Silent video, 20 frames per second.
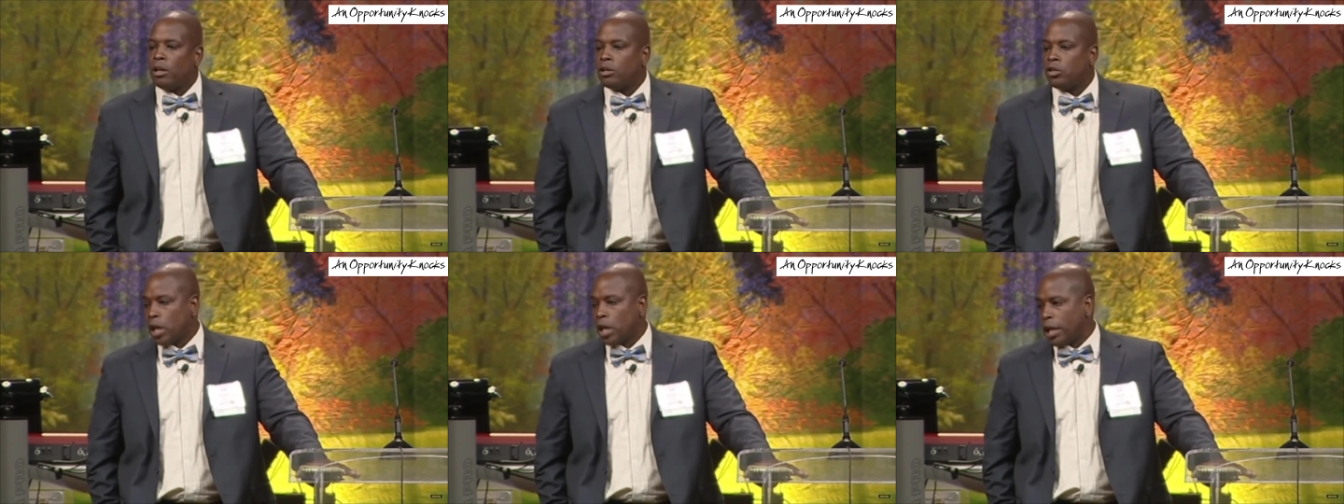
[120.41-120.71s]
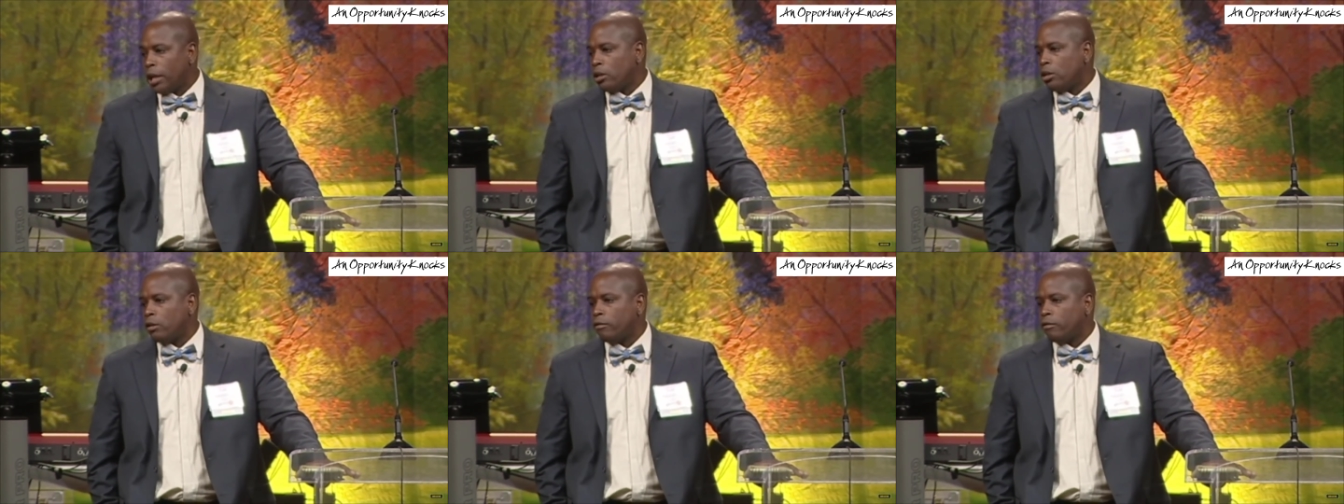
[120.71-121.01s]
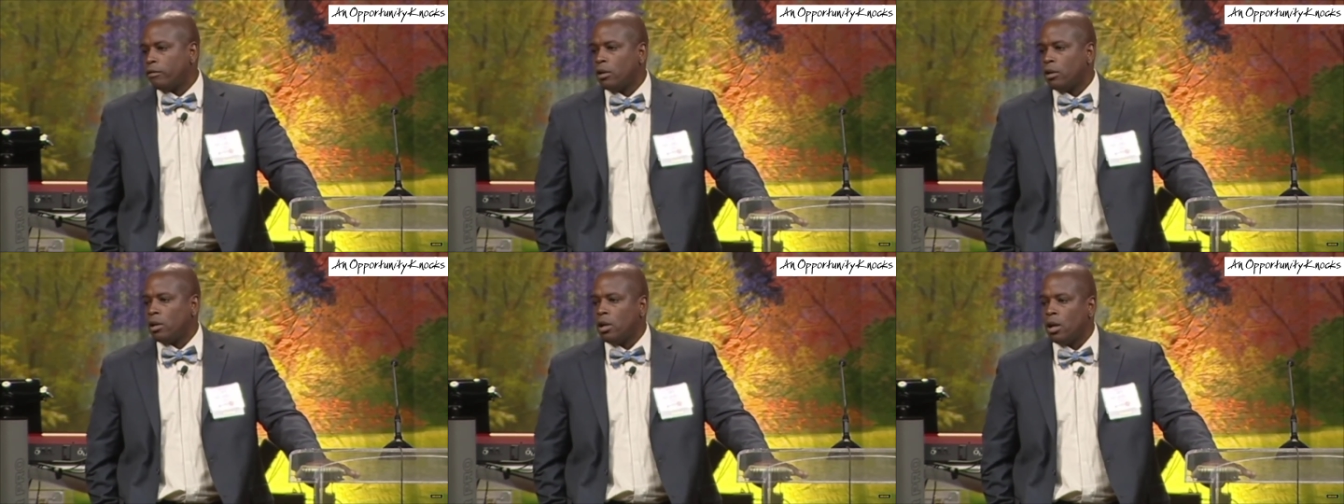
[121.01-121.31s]

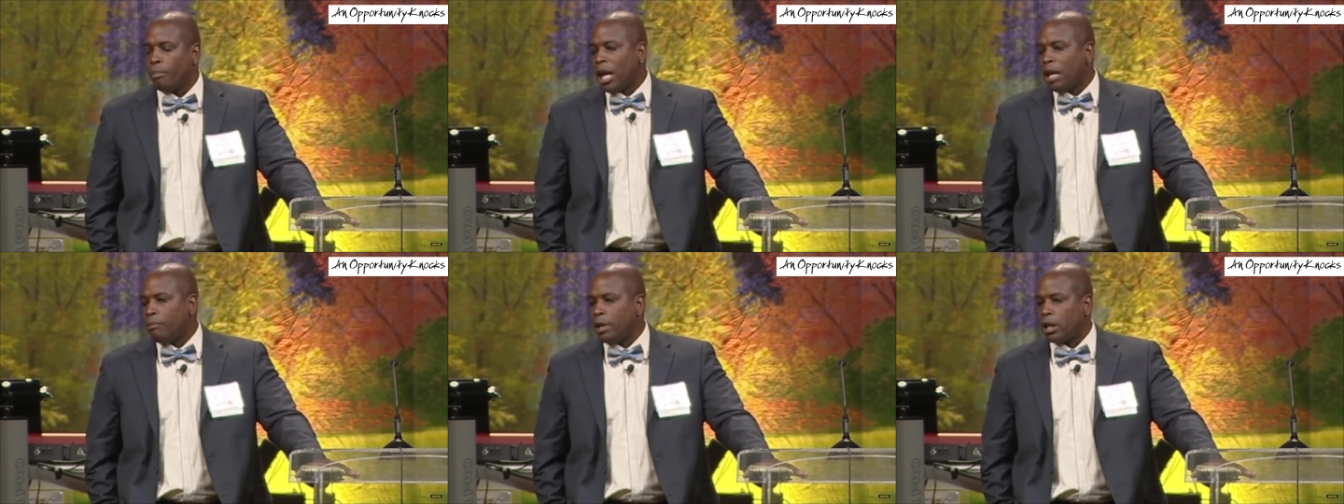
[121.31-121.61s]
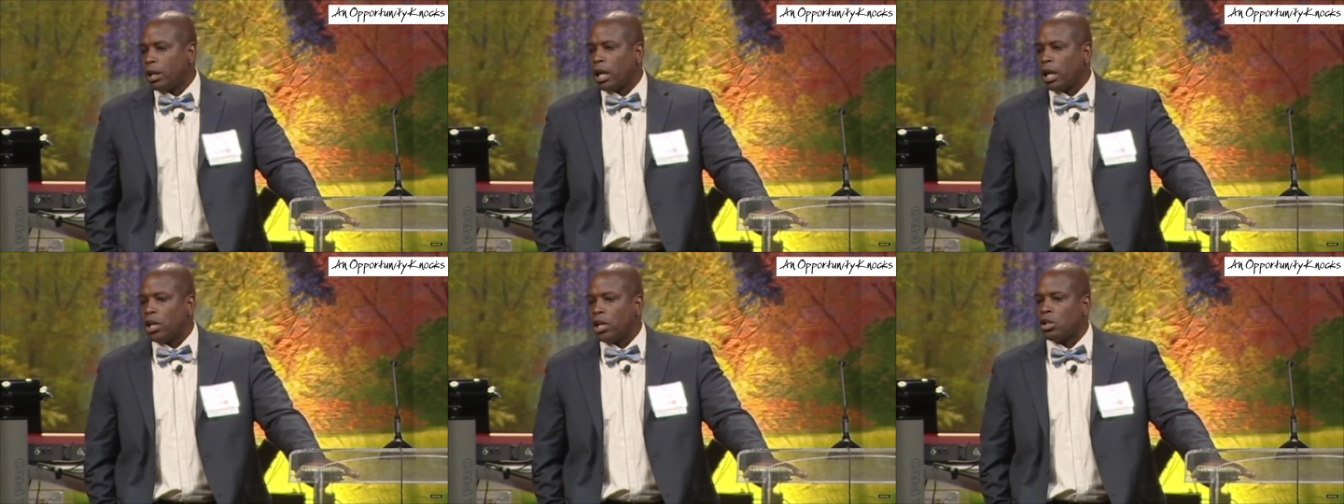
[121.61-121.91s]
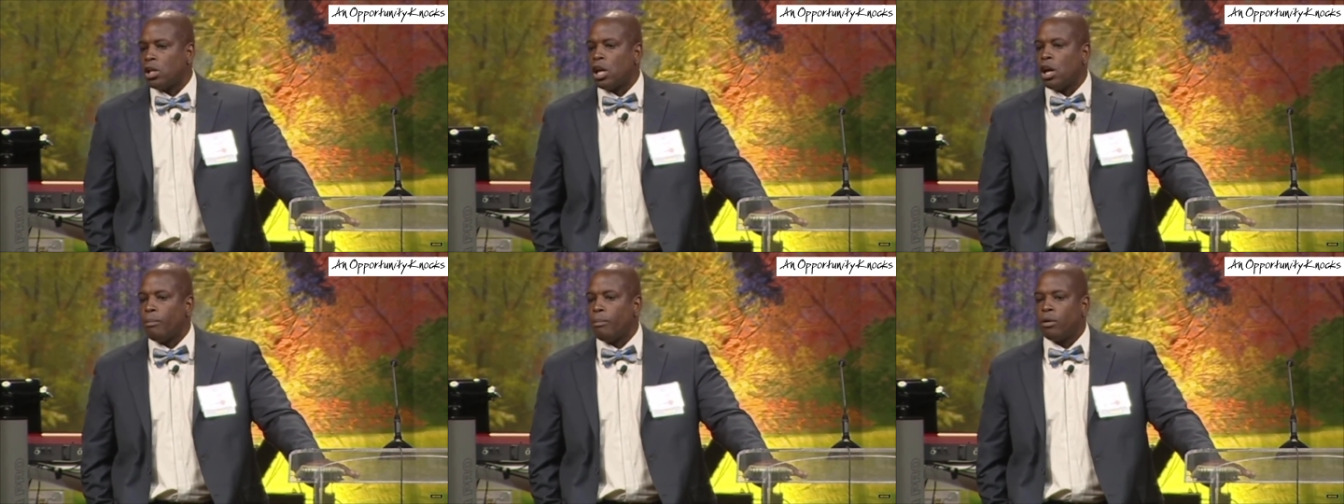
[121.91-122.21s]
sedative, pain
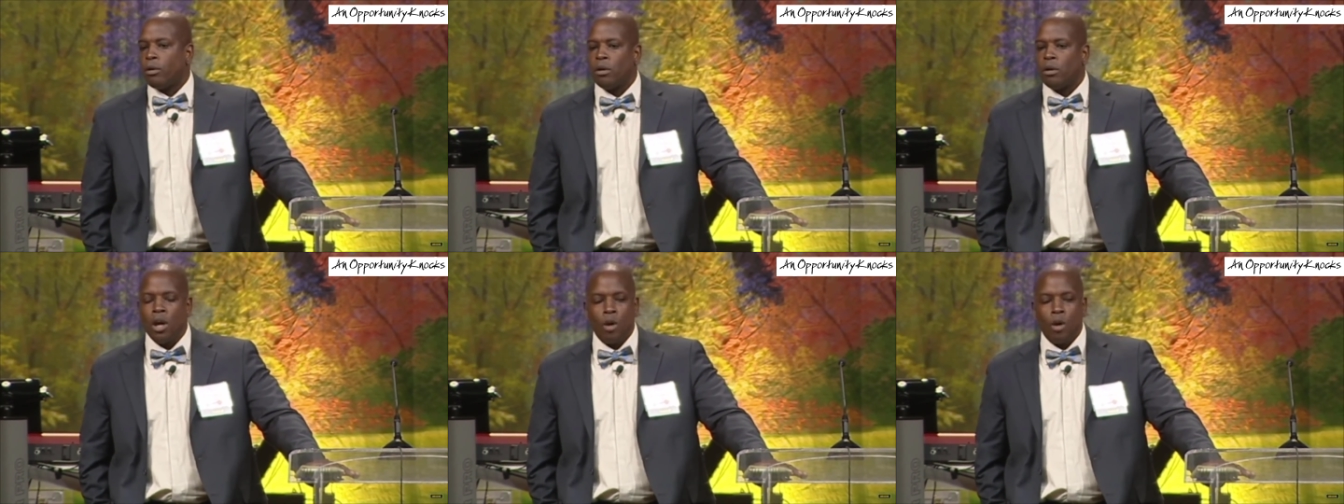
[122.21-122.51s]
medication to help her